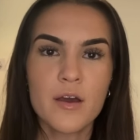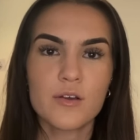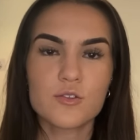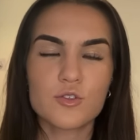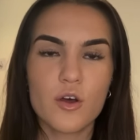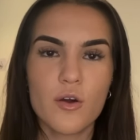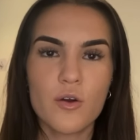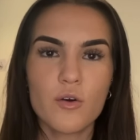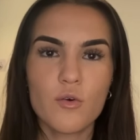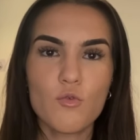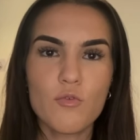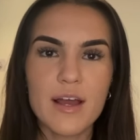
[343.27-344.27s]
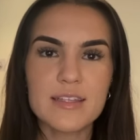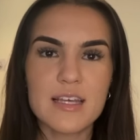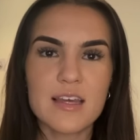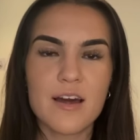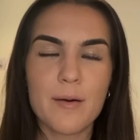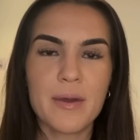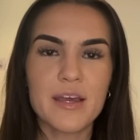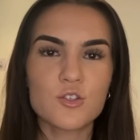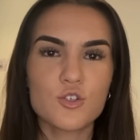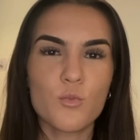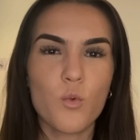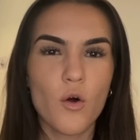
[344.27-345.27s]
So already that makes
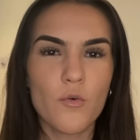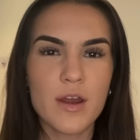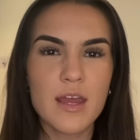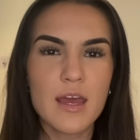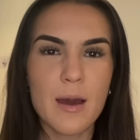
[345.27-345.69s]
you worry